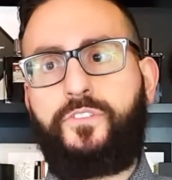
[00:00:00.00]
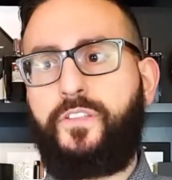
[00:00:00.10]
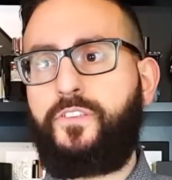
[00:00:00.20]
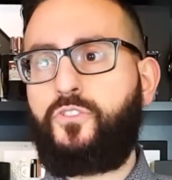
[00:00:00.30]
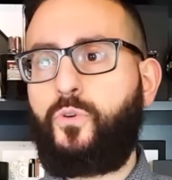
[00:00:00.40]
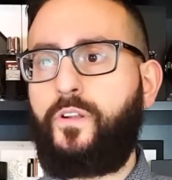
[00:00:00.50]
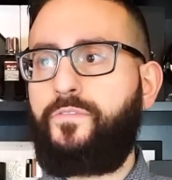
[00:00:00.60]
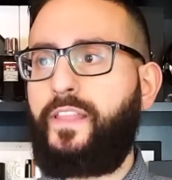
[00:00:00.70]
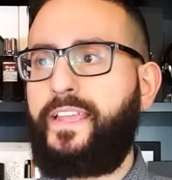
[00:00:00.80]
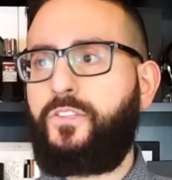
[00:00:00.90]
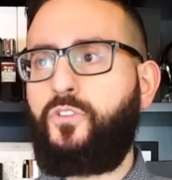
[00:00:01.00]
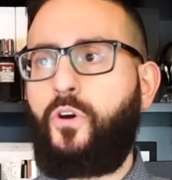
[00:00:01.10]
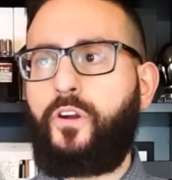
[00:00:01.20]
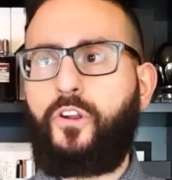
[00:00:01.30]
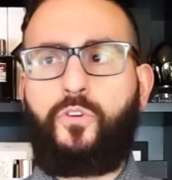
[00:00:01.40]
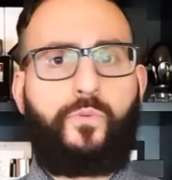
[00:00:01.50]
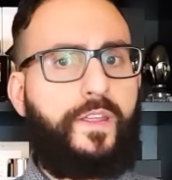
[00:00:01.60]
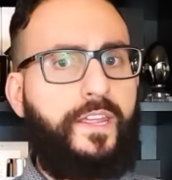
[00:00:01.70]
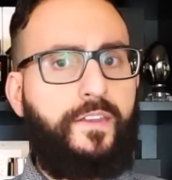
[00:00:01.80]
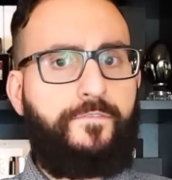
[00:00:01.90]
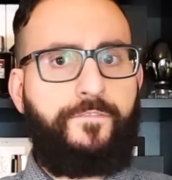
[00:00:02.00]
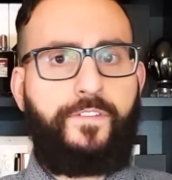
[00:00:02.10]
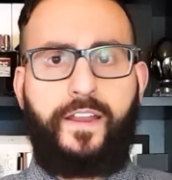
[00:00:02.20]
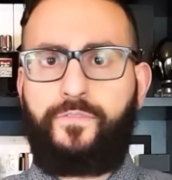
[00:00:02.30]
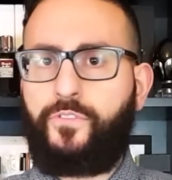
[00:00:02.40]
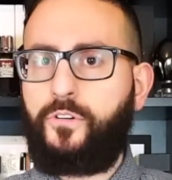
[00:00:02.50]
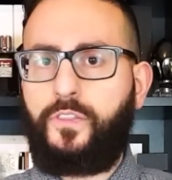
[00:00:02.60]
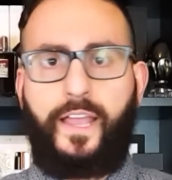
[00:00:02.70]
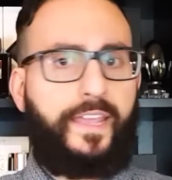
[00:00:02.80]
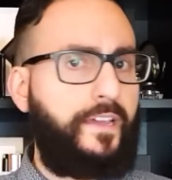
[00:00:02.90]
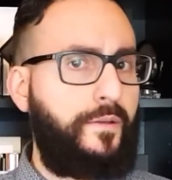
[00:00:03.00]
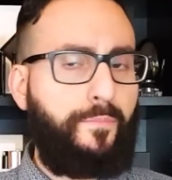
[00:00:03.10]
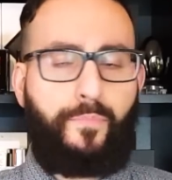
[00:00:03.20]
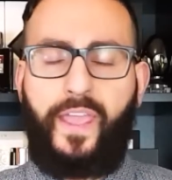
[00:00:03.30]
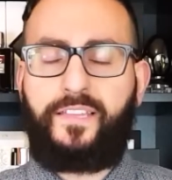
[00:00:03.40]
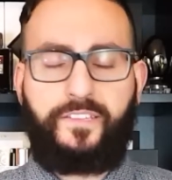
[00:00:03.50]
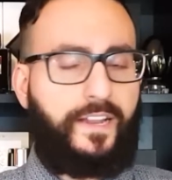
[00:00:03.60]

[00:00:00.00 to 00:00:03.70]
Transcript: to this sort of like dark green vetiver-like base,